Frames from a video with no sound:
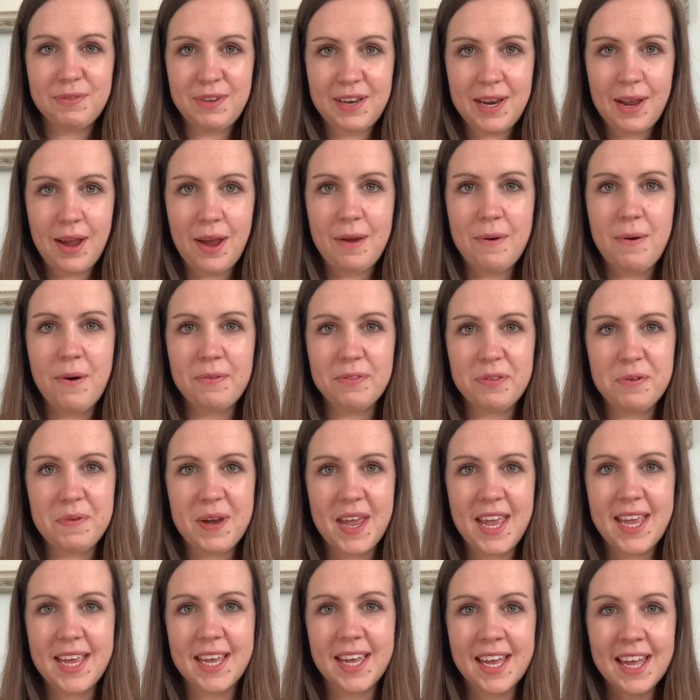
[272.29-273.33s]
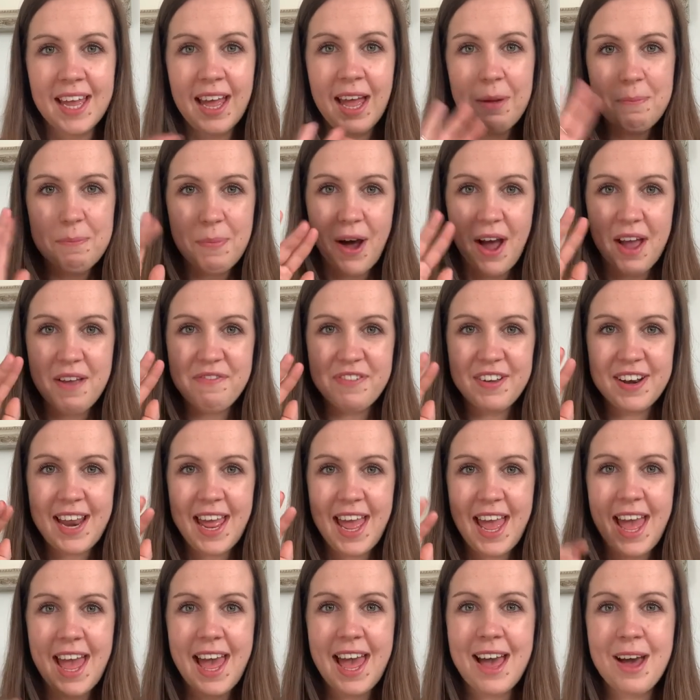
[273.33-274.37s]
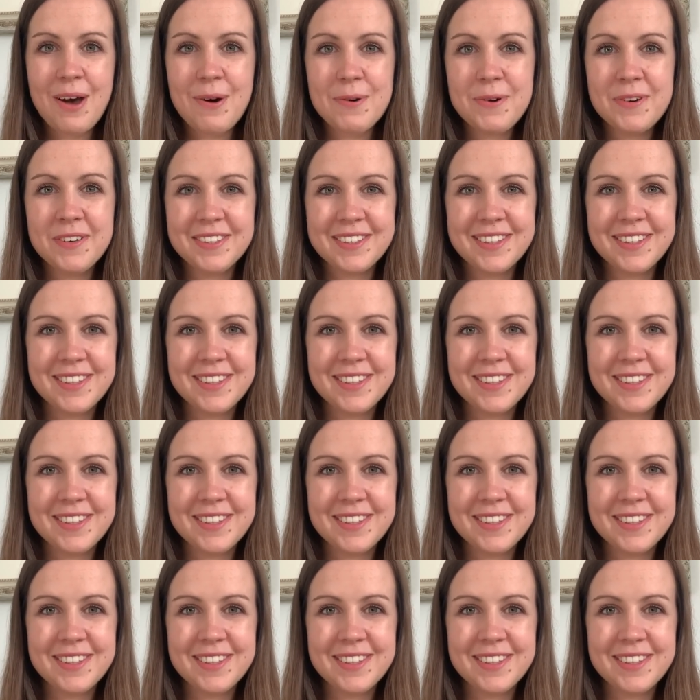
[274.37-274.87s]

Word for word: video of the week. Bye for now.